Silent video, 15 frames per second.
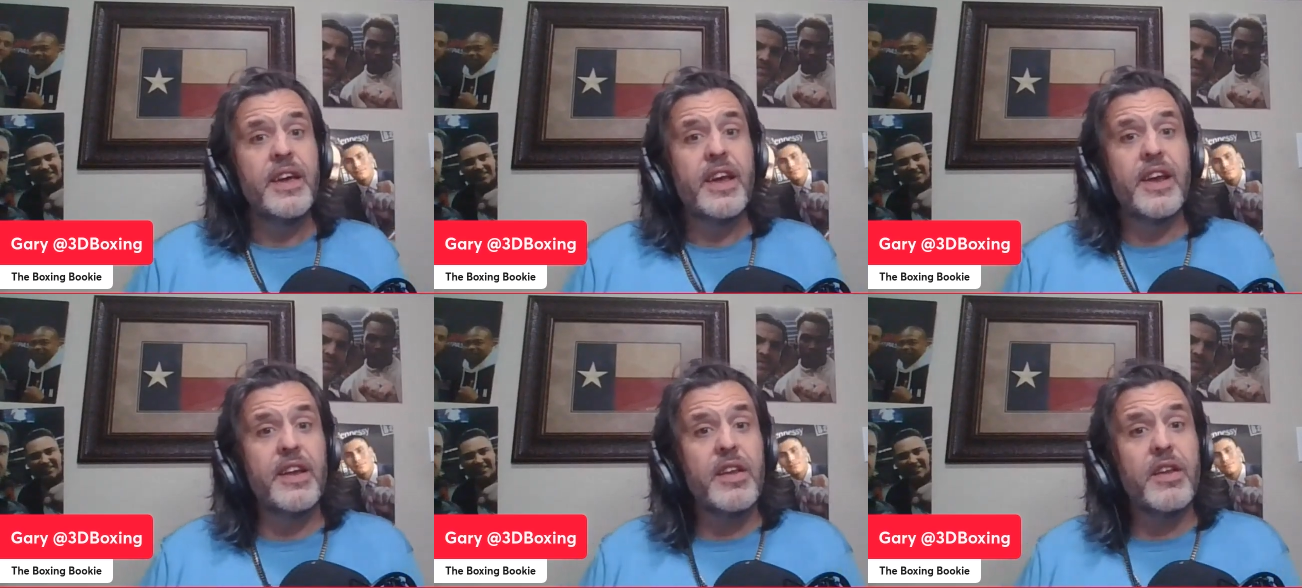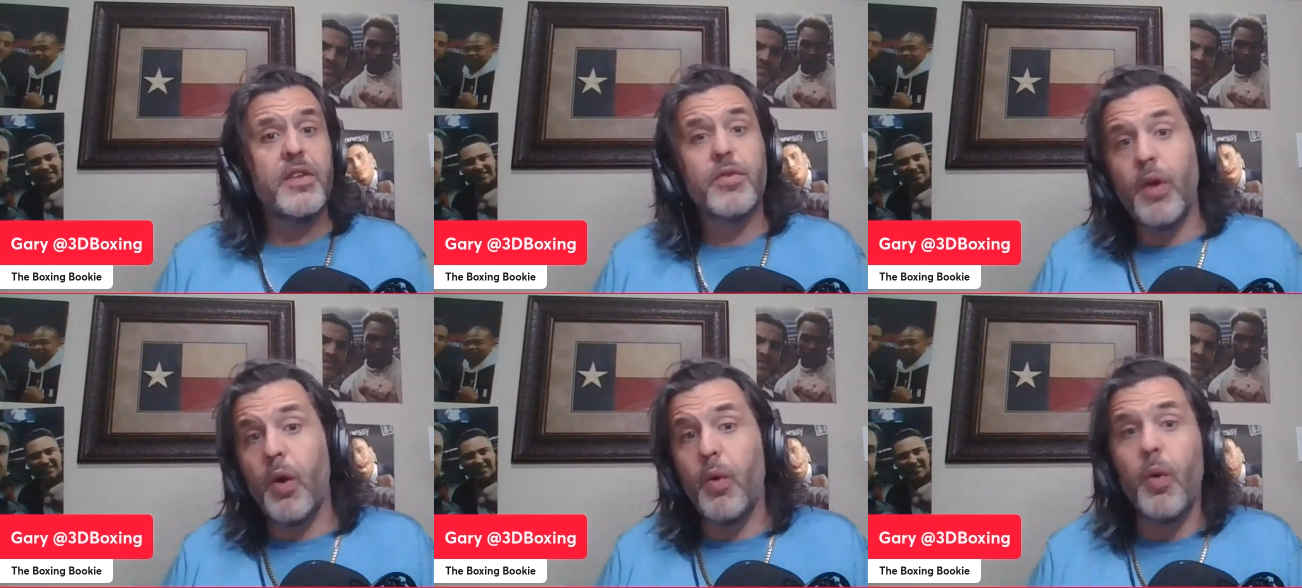Speaker 1: He can
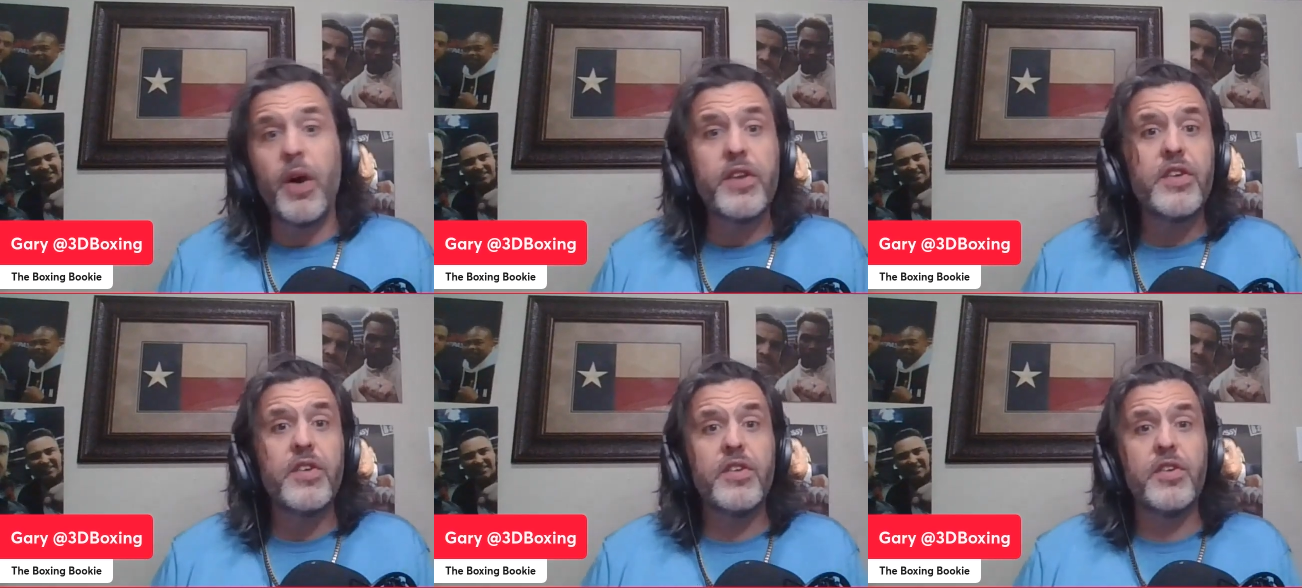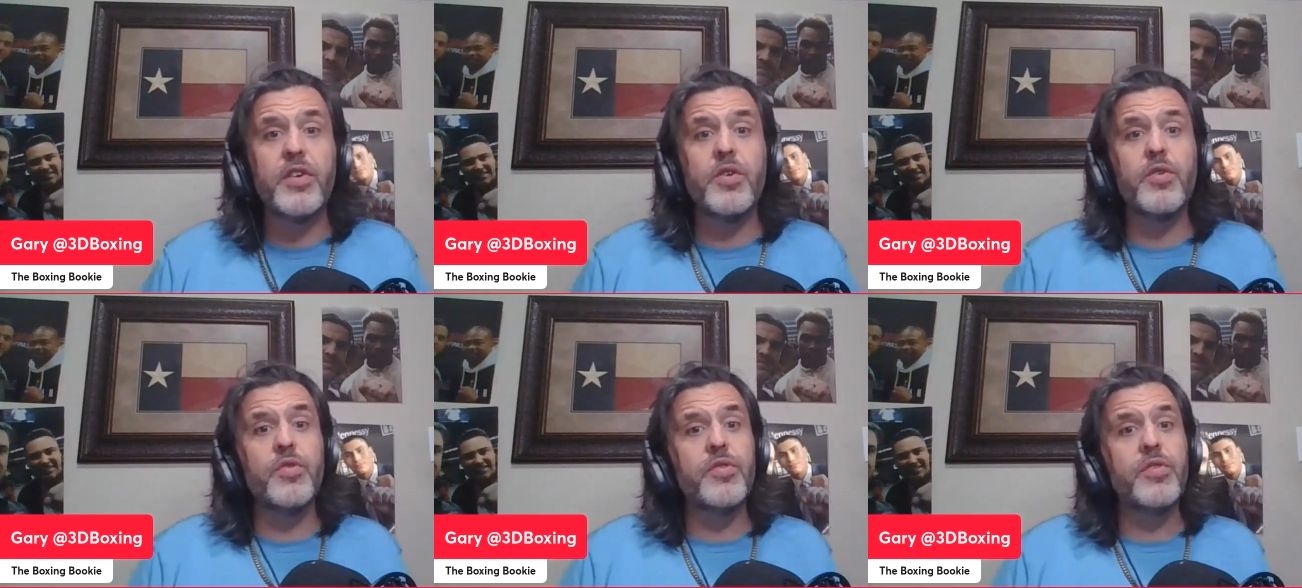throw ones and
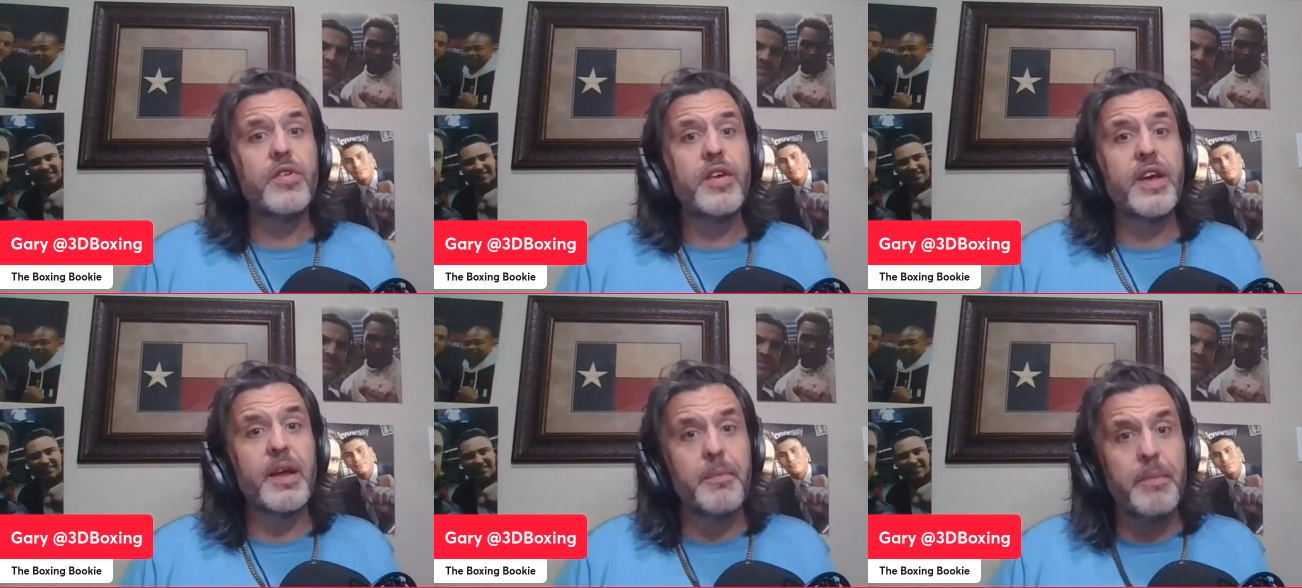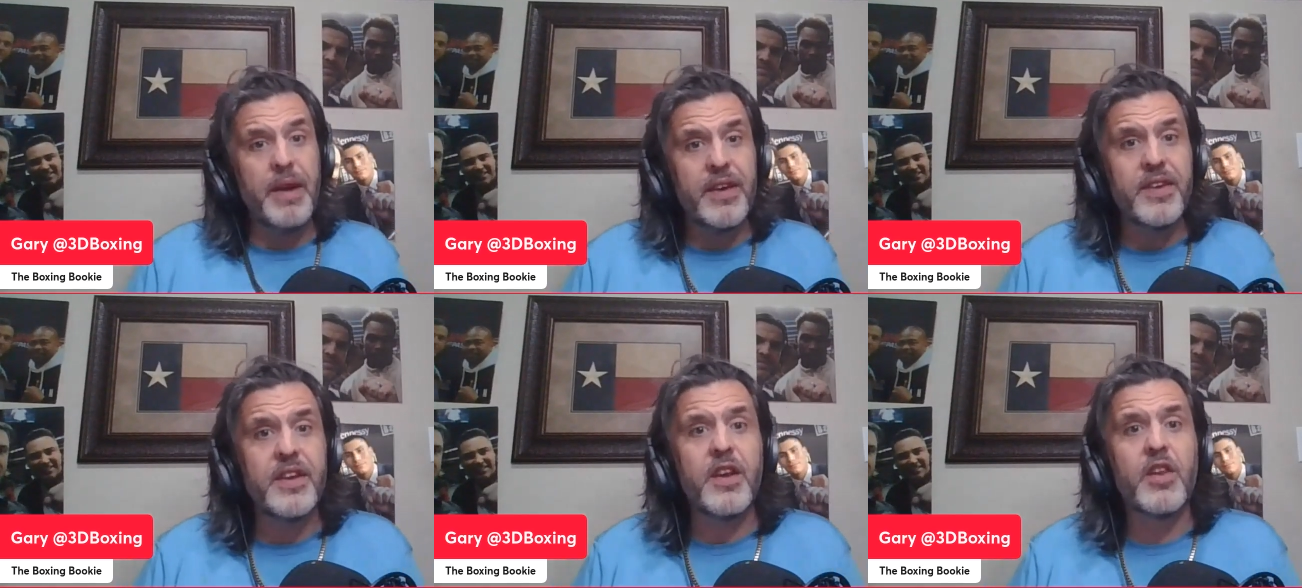twos. He can
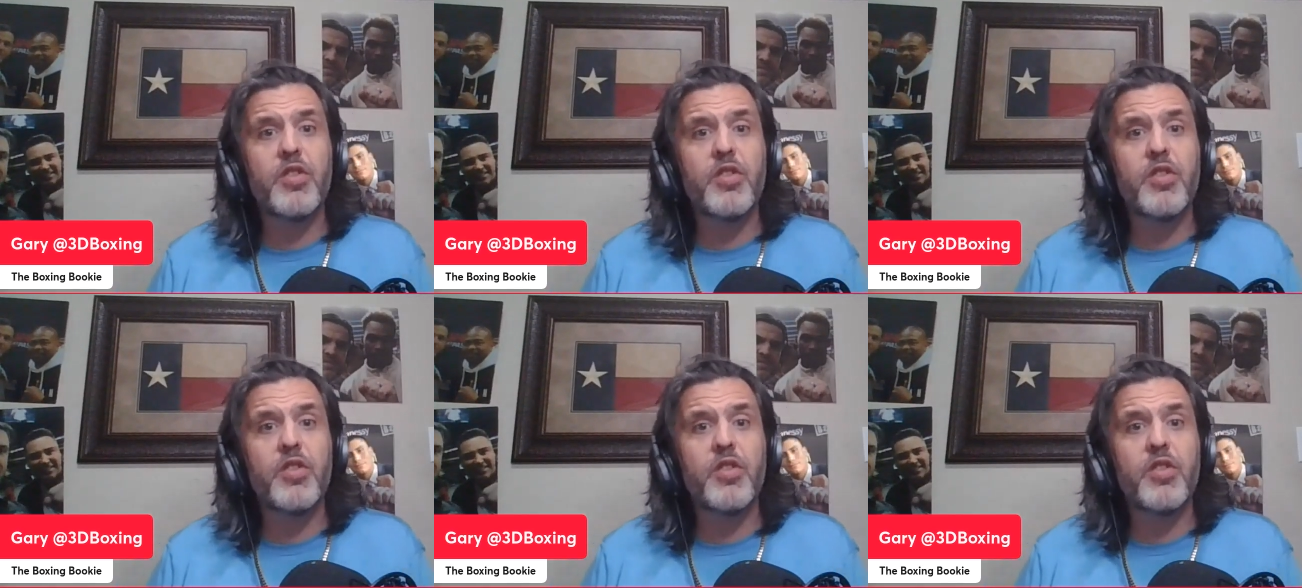mix into